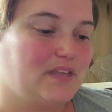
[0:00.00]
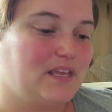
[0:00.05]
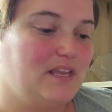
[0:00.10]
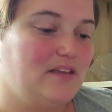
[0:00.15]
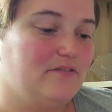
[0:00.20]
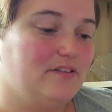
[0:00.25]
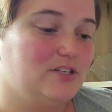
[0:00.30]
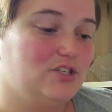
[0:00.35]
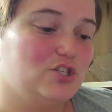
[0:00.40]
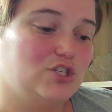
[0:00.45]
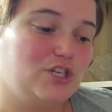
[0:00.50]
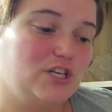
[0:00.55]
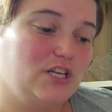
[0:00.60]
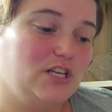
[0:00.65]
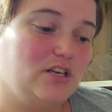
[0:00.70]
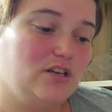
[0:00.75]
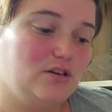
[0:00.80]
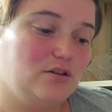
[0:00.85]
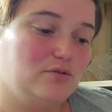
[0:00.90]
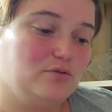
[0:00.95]
even she
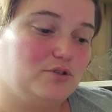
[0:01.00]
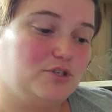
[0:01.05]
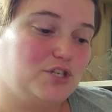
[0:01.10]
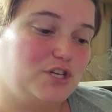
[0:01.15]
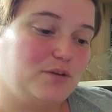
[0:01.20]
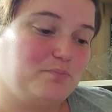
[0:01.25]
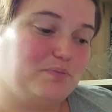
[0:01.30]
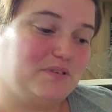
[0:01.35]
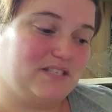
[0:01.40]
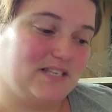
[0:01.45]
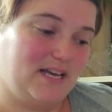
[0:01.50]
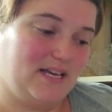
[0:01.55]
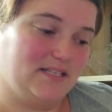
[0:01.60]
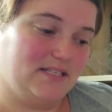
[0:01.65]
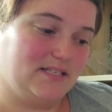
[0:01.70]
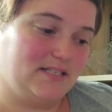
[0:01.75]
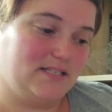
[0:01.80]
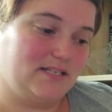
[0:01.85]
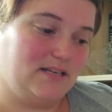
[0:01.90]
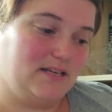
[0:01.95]
knew she
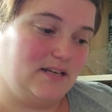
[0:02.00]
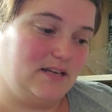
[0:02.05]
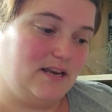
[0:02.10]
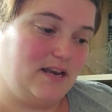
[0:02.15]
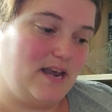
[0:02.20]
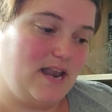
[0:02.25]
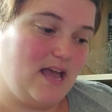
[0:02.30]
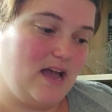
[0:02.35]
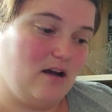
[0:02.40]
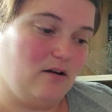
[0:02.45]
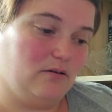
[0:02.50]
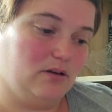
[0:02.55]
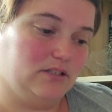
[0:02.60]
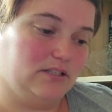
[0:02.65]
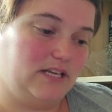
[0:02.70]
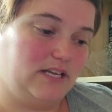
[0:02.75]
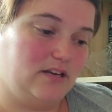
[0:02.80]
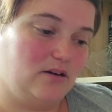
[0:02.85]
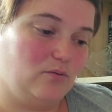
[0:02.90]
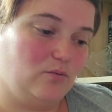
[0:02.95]
possessed. Now,
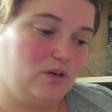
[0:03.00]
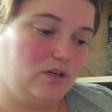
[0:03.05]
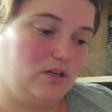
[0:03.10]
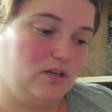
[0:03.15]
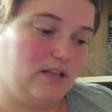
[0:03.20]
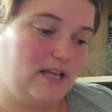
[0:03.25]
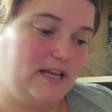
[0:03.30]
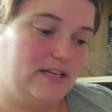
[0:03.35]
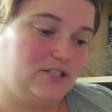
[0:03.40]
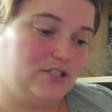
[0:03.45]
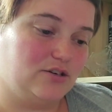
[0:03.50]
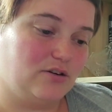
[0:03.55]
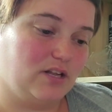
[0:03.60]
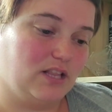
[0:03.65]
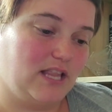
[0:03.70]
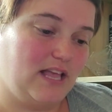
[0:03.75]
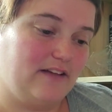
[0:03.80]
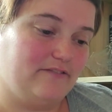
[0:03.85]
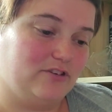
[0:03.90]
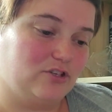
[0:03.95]
Alina will enter a
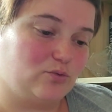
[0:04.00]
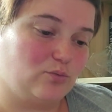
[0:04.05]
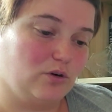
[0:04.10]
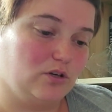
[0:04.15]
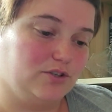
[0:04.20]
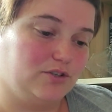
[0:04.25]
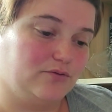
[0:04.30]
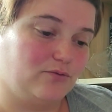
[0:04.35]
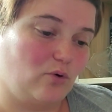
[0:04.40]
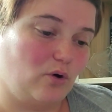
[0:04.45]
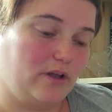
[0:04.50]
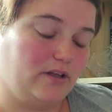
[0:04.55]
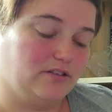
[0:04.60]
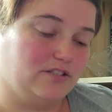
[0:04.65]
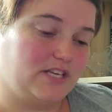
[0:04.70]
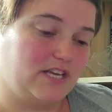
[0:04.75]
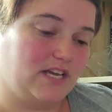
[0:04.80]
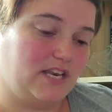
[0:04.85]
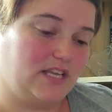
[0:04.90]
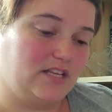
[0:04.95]
lavish world of
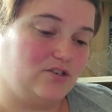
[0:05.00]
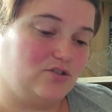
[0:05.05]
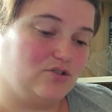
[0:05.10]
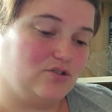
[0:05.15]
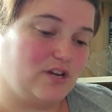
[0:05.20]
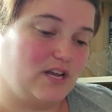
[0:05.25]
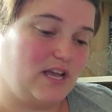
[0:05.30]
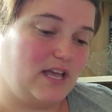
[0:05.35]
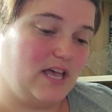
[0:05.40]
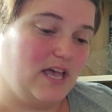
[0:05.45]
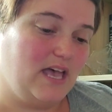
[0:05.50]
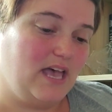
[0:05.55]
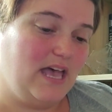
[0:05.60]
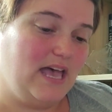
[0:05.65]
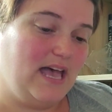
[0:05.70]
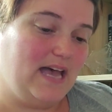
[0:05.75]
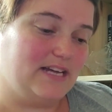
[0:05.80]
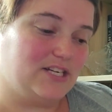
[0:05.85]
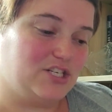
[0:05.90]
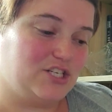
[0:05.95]
royalty and intrigue
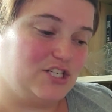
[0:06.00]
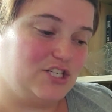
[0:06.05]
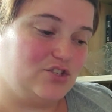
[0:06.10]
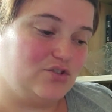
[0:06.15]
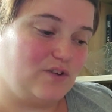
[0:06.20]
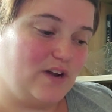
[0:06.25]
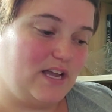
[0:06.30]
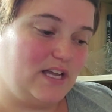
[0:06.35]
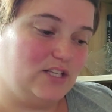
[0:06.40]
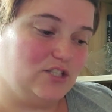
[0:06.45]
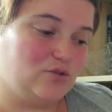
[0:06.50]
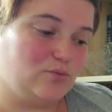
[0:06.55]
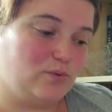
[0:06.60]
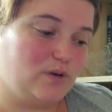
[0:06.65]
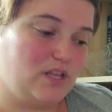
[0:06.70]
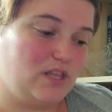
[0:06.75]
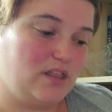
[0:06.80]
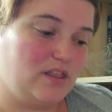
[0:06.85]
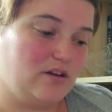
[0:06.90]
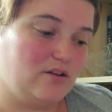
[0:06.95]
as she trains
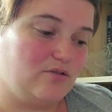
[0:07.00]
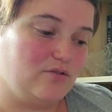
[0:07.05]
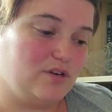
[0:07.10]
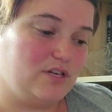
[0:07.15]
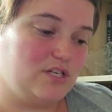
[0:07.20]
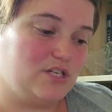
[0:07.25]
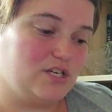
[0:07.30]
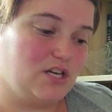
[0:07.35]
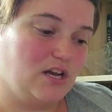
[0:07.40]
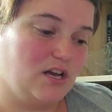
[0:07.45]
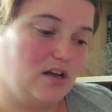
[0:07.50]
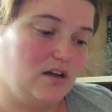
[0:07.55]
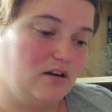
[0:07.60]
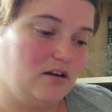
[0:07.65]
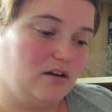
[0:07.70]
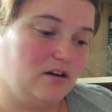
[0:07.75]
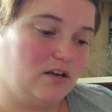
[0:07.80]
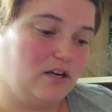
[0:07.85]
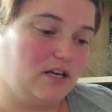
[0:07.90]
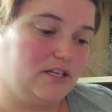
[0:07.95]
with the Grisha,
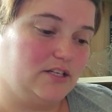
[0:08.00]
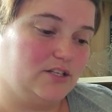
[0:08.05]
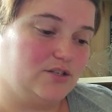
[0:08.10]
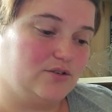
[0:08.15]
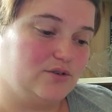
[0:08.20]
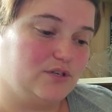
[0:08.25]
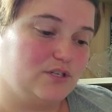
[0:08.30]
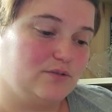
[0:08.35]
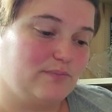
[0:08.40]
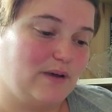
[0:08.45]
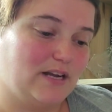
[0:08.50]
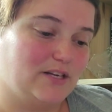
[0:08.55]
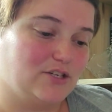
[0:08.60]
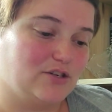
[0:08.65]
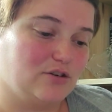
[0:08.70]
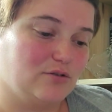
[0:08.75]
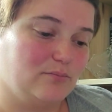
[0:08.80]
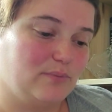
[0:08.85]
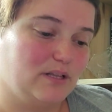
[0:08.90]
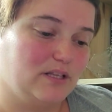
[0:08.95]
her country's
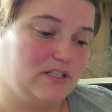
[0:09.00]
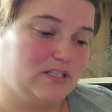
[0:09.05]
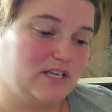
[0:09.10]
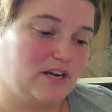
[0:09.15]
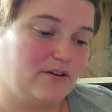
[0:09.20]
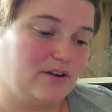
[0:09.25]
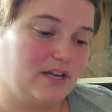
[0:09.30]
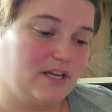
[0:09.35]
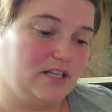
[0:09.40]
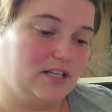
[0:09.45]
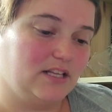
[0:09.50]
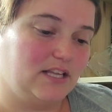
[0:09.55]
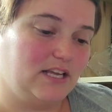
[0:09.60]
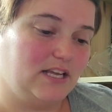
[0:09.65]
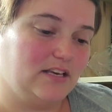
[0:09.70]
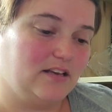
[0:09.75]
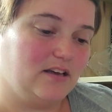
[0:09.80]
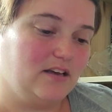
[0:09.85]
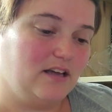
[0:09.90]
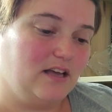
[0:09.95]
magical military
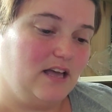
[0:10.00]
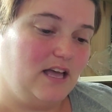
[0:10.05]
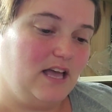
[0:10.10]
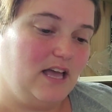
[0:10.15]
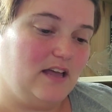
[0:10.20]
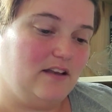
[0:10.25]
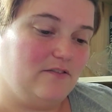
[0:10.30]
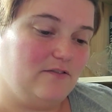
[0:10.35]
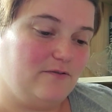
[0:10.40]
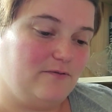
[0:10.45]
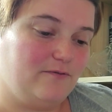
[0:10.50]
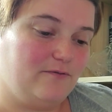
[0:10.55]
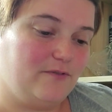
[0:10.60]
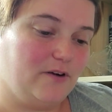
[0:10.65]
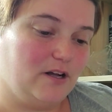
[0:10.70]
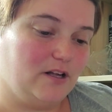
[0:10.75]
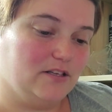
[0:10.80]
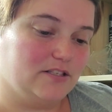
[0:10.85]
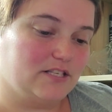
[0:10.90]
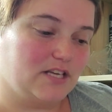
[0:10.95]
elite, and
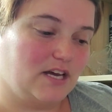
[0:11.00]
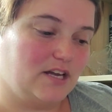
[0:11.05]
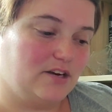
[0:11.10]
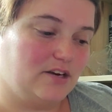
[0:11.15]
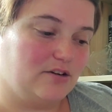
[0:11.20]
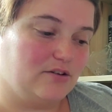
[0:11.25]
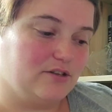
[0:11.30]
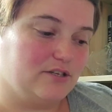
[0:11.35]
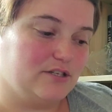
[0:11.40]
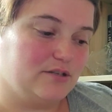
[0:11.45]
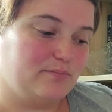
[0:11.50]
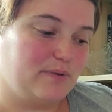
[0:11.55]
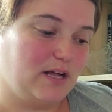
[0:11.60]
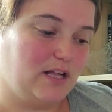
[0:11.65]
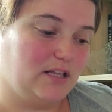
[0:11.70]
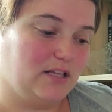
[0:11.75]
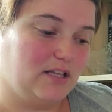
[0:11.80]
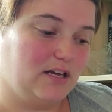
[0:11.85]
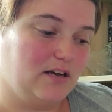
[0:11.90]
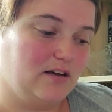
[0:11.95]
falls under the
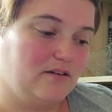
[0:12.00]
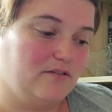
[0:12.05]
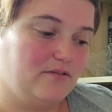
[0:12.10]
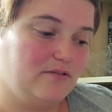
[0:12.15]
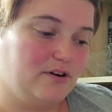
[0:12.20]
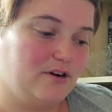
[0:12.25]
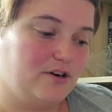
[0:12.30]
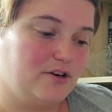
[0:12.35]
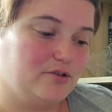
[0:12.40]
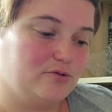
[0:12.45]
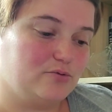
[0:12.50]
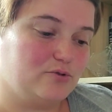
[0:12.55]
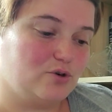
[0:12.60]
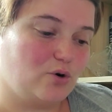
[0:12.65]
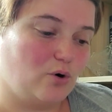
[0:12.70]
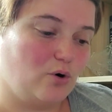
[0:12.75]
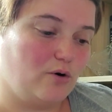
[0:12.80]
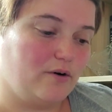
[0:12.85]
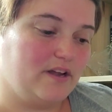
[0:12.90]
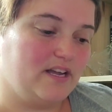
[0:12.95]
spell of her
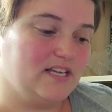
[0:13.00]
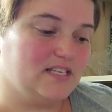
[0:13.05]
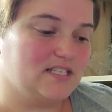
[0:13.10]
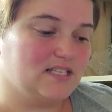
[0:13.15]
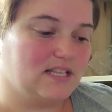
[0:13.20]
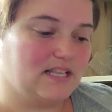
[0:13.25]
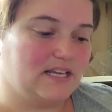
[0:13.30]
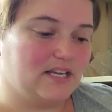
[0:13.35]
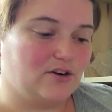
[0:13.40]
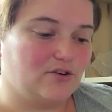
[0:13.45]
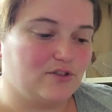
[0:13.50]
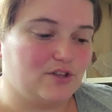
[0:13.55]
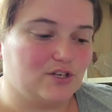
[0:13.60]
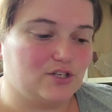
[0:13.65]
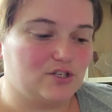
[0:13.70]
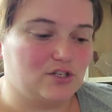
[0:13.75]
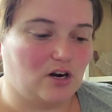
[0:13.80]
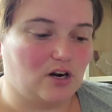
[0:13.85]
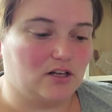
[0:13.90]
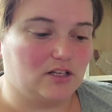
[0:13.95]
notorious leader, the
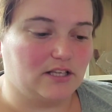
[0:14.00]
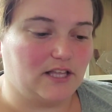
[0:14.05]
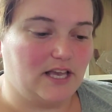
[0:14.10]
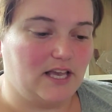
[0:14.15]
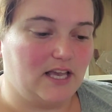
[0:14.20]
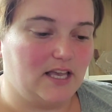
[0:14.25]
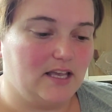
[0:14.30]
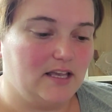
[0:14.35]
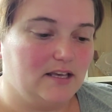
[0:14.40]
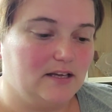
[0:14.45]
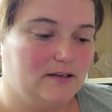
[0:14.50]
Darkling.